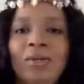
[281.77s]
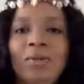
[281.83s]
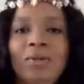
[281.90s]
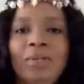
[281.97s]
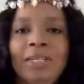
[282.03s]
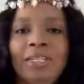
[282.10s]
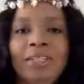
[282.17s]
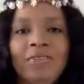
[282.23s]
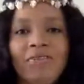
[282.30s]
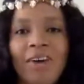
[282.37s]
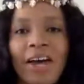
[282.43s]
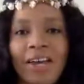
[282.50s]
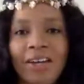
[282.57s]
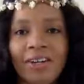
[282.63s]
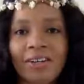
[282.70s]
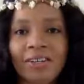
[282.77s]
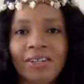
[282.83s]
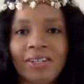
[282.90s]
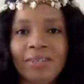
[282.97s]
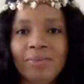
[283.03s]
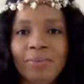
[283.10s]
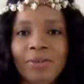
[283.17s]
the fire.
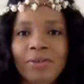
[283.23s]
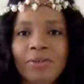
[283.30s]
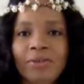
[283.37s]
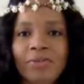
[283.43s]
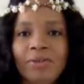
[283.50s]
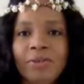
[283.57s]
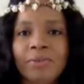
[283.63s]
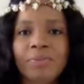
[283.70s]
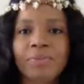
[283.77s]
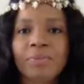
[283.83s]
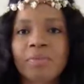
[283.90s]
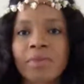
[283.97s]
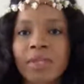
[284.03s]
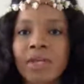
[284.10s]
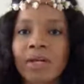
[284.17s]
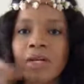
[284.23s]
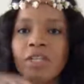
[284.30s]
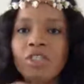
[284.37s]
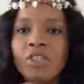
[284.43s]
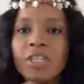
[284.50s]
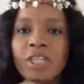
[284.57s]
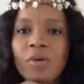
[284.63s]
Beautiful.
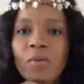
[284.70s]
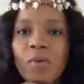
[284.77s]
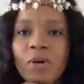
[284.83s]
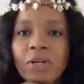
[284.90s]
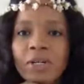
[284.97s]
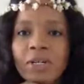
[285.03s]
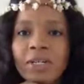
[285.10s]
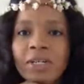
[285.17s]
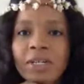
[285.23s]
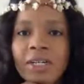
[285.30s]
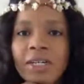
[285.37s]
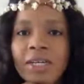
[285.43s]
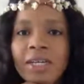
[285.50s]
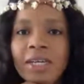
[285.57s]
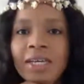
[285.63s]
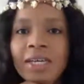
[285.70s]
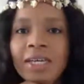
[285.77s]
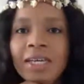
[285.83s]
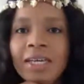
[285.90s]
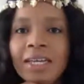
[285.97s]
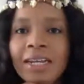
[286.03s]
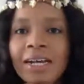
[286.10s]
Drinking water
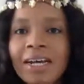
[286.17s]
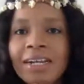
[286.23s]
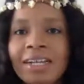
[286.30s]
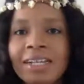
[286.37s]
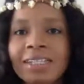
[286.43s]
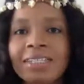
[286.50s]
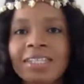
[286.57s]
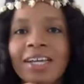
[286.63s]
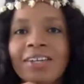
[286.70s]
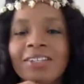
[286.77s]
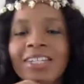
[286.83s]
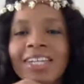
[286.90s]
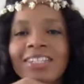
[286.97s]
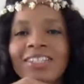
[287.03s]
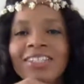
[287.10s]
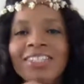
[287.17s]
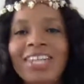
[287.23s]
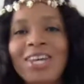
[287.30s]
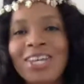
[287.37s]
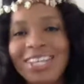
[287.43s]
in hot-ass South Texas.